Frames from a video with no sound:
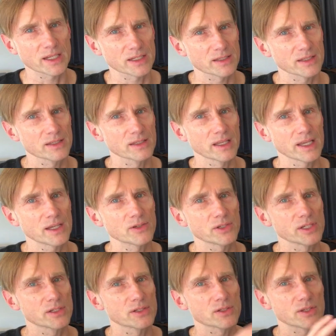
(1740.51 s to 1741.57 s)
in the later
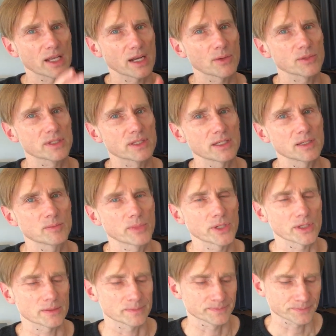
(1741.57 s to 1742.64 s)
years that I was seeing
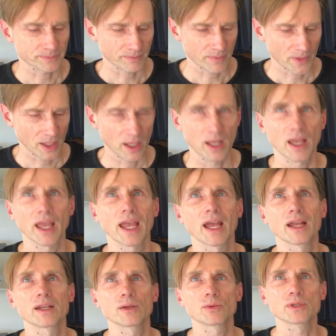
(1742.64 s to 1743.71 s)
Bert.
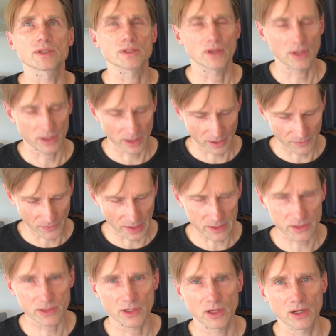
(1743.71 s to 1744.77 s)
And it was
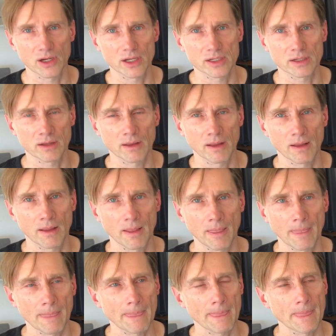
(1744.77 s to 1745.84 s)
advice on
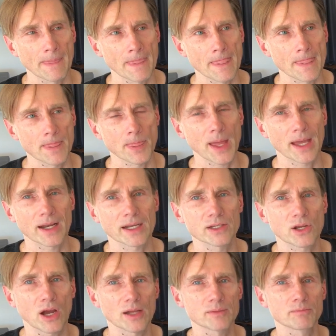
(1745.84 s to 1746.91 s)
that I'd
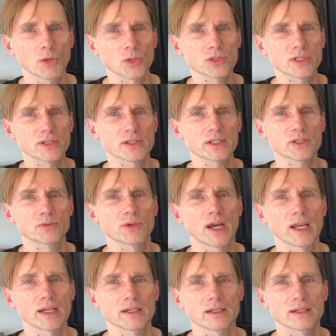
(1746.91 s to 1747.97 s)
gotten most of this
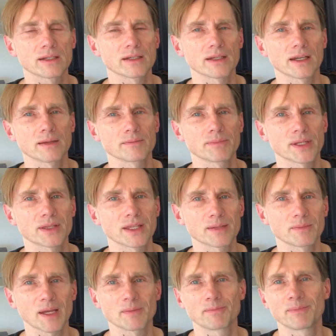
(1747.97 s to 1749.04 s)
right, but
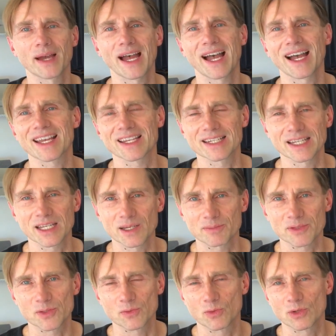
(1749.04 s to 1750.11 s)
then my back and
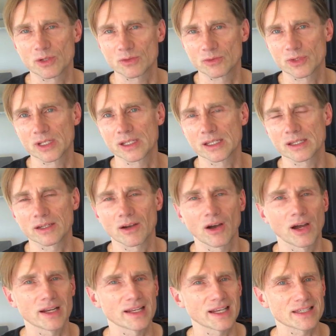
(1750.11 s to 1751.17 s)
hips weren't really
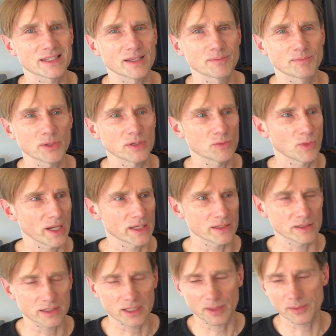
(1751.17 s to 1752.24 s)
on. And I said, Burton, why
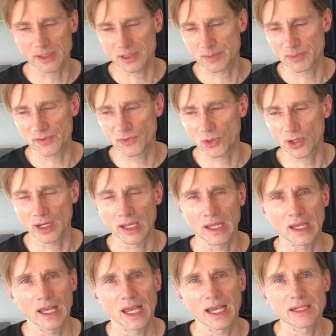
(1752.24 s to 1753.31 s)
didn't you tell me this before?
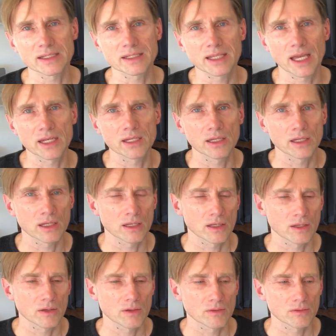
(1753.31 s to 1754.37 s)
And he said,
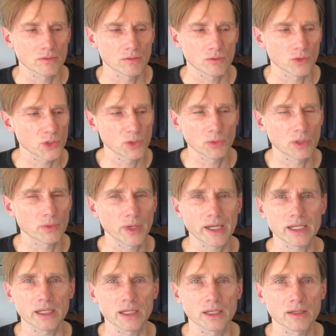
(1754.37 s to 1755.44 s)
well, you weren't
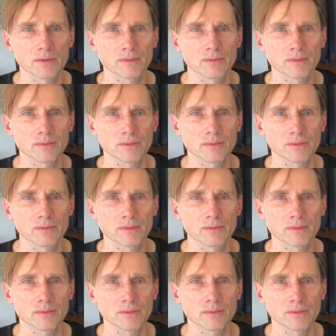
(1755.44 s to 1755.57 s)
ready.